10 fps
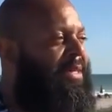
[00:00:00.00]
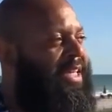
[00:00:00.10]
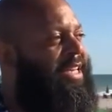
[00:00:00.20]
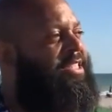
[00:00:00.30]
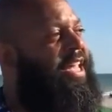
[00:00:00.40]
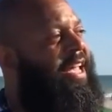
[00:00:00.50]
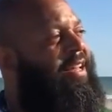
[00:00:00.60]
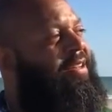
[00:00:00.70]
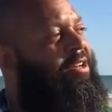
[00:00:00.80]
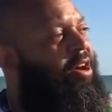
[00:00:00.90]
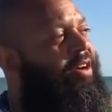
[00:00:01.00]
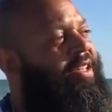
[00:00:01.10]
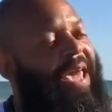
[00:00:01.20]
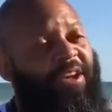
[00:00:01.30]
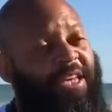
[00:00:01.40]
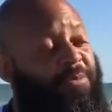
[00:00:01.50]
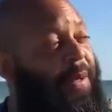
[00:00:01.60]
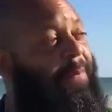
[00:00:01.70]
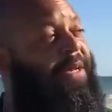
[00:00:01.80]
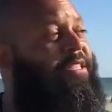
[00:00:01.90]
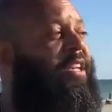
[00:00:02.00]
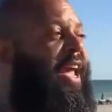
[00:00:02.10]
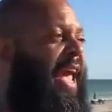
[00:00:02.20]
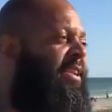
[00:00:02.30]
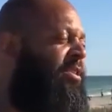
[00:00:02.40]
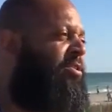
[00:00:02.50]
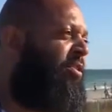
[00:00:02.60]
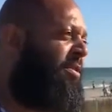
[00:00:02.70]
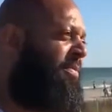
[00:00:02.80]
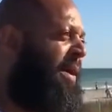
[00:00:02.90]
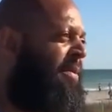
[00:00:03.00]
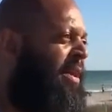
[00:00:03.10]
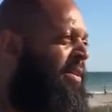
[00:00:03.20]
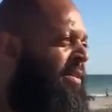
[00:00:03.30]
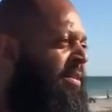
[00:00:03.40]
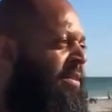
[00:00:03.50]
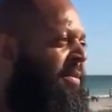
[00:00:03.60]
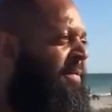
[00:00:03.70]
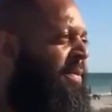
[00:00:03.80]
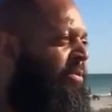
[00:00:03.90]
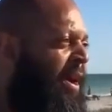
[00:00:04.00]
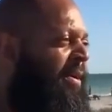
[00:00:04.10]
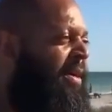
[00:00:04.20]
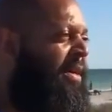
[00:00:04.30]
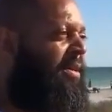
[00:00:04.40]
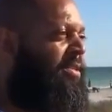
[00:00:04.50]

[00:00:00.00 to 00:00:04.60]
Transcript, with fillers: But then it said the Lord gave his people into the hand of the daughter of Babylon. Right? right. right?